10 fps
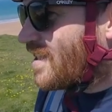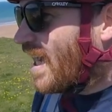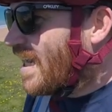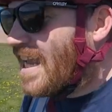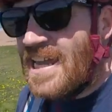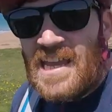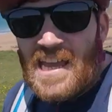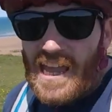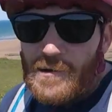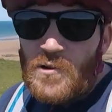today,
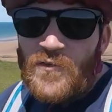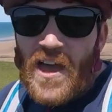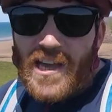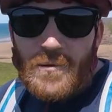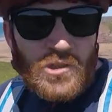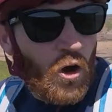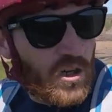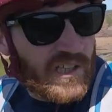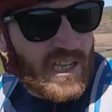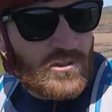and with that comes the
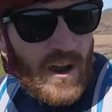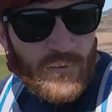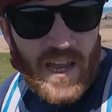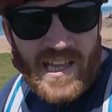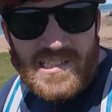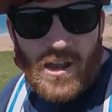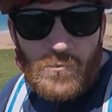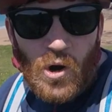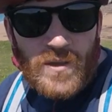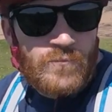holiday traffic. So
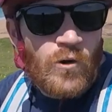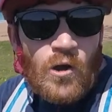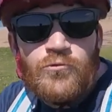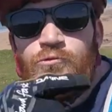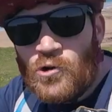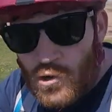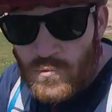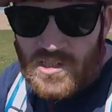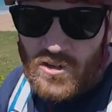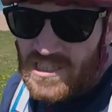my road
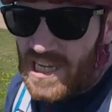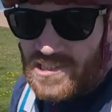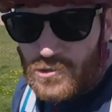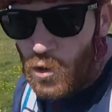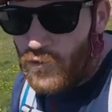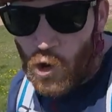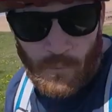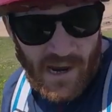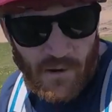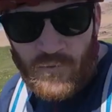route, which I take to
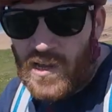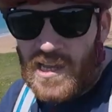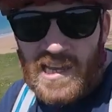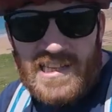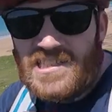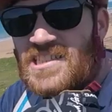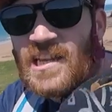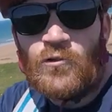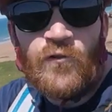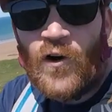Northcote Mouth, is a
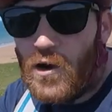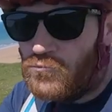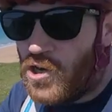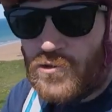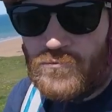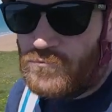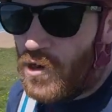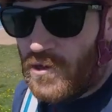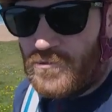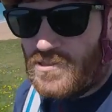single file route.
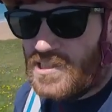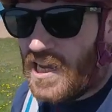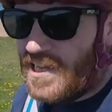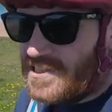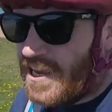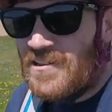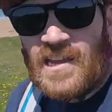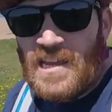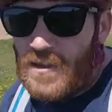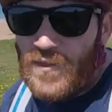So
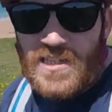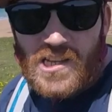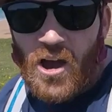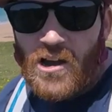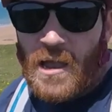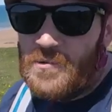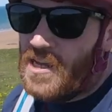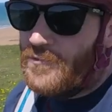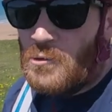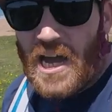if there's a car coming the other